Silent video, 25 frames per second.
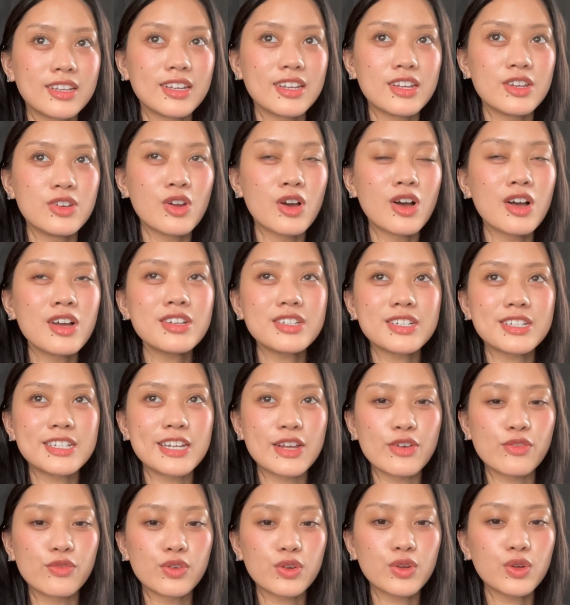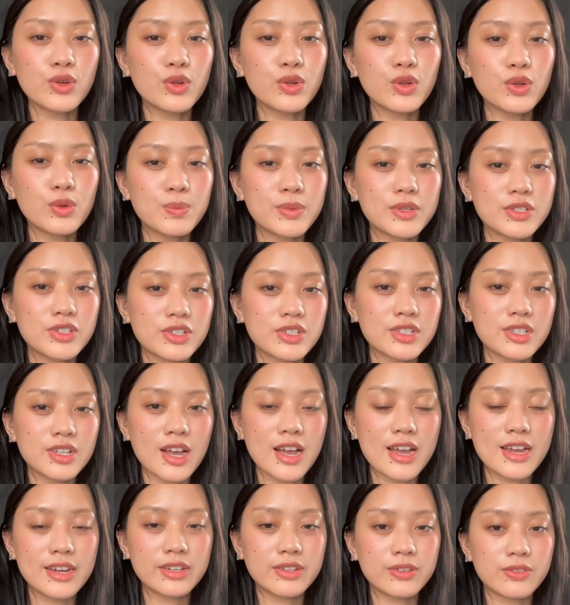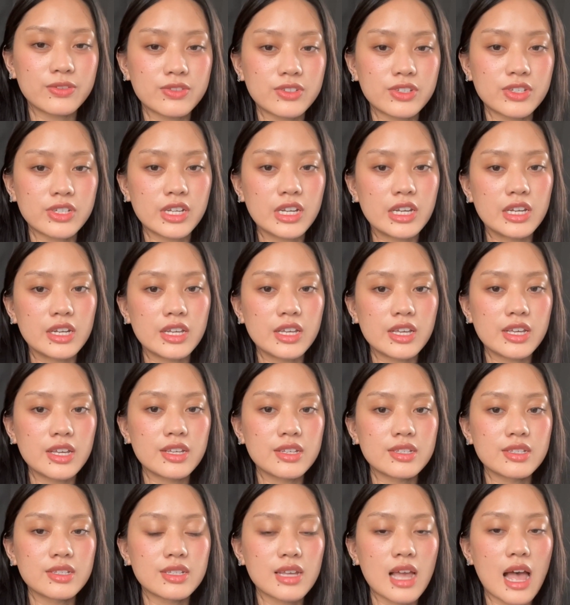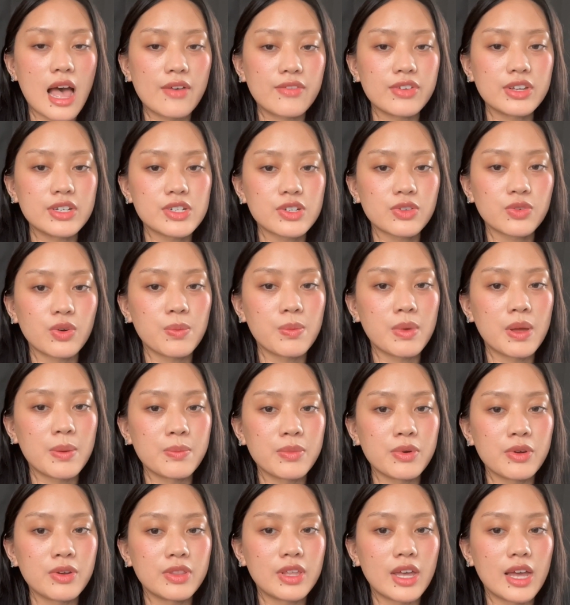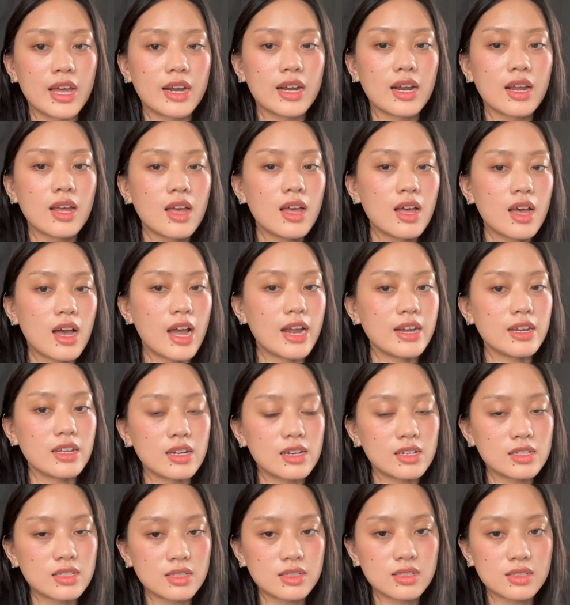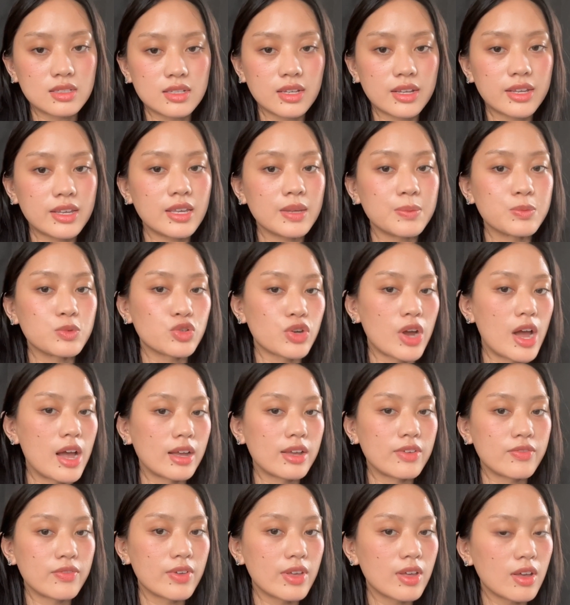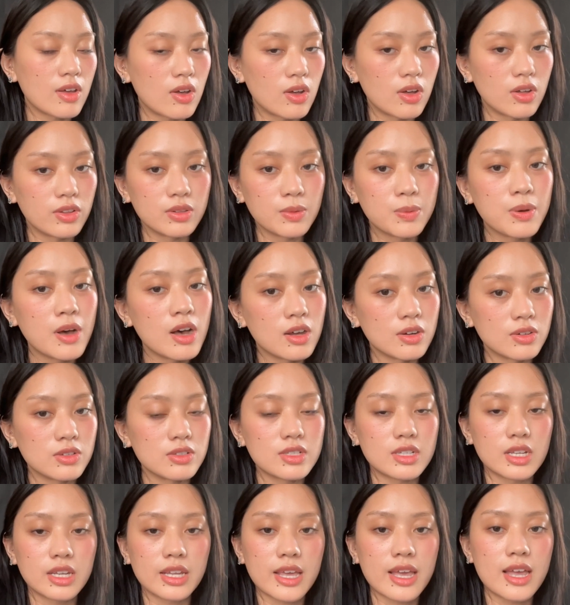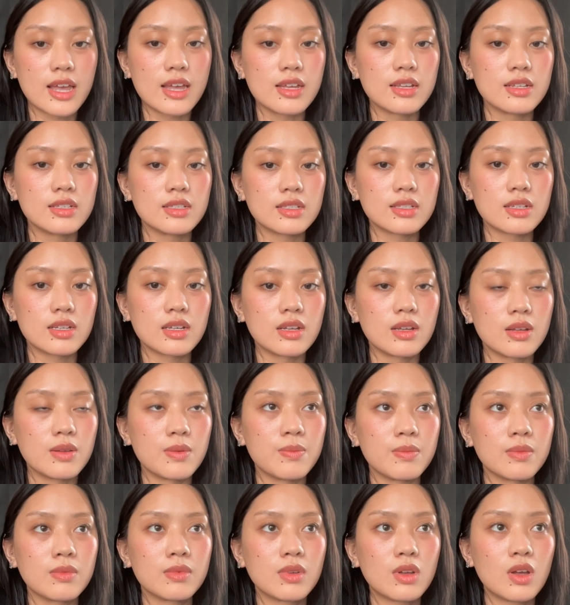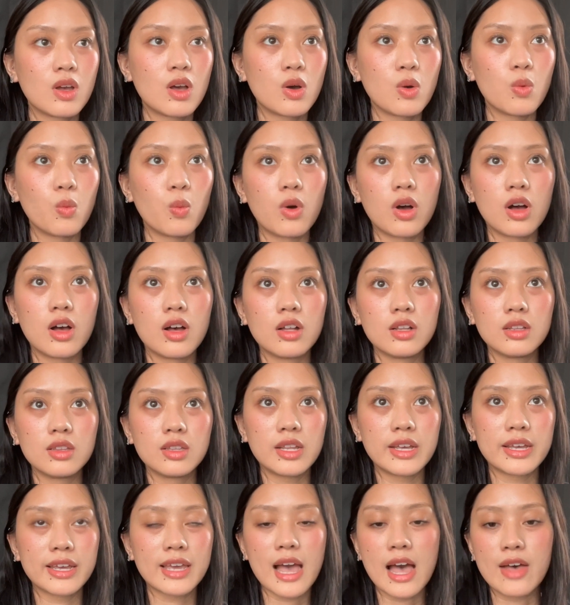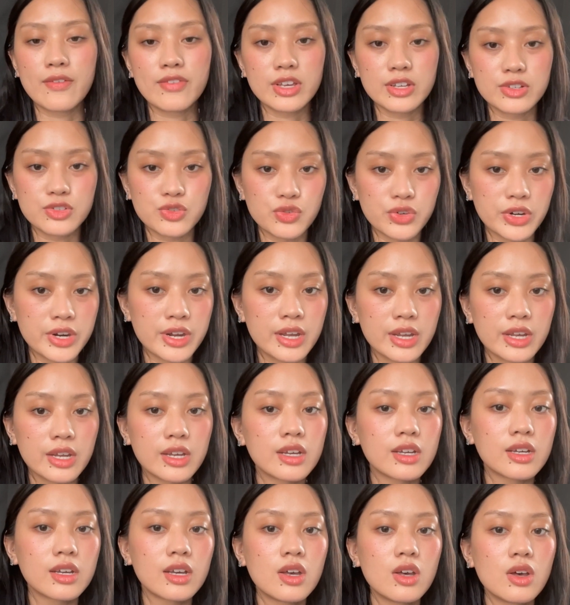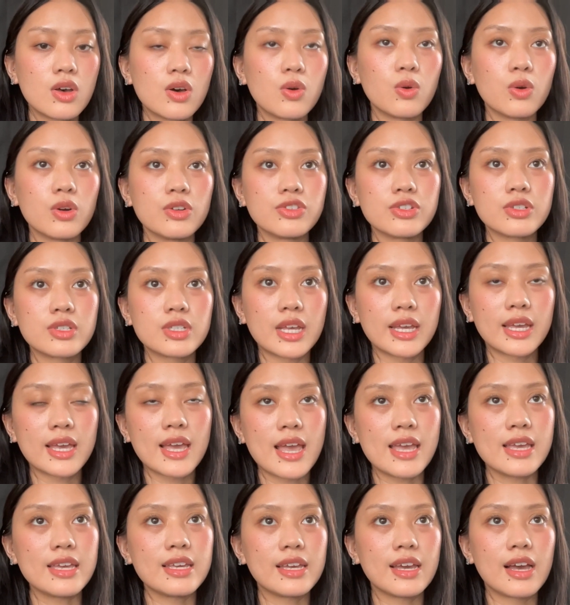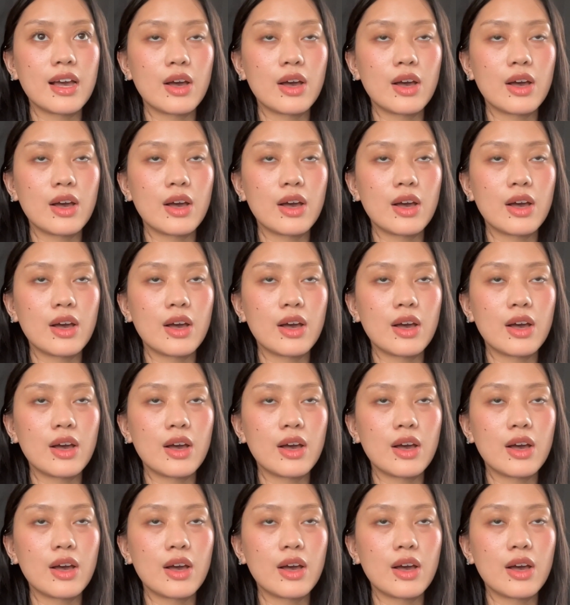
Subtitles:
not difficult, but just kind of tedious having to remember that I needed to keep track of all the bottles and cans while having a drink or just hanging